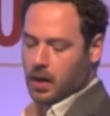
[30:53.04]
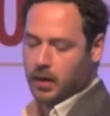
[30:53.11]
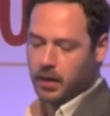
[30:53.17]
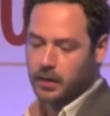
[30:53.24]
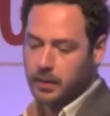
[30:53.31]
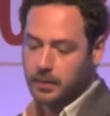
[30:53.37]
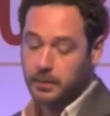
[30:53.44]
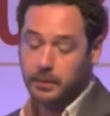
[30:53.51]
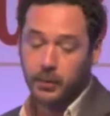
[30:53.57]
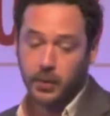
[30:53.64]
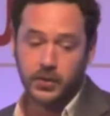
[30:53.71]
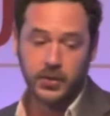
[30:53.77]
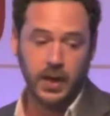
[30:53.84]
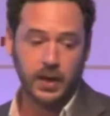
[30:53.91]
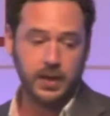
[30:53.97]
another
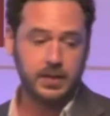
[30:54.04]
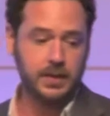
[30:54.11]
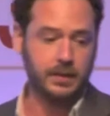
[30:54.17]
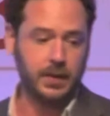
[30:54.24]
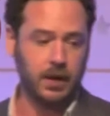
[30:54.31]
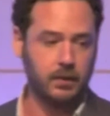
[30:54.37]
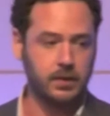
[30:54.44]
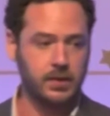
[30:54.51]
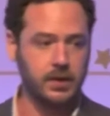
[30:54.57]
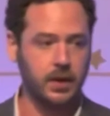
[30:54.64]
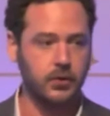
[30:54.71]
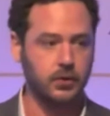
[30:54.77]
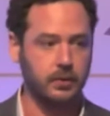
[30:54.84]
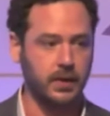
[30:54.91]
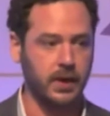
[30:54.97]
project about
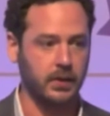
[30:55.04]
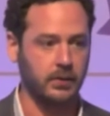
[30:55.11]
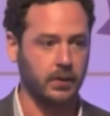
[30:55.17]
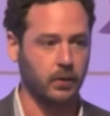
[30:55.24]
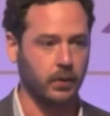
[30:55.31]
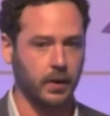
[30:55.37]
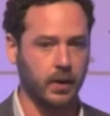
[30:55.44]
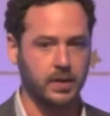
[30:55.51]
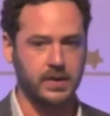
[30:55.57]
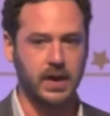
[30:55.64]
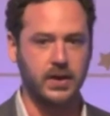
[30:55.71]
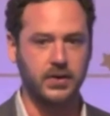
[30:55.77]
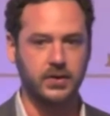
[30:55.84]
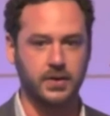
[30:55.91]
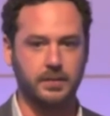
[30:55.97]
social media in
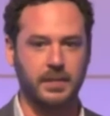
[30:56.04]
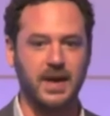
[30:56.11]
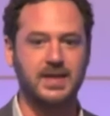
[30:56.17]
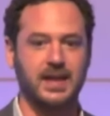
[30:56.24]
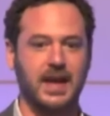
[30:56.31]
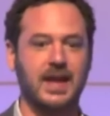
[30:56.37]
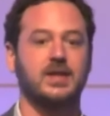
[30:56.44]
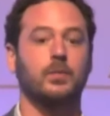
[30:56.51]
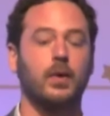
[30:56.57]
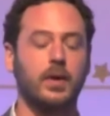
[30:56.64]
organizations that basically asked,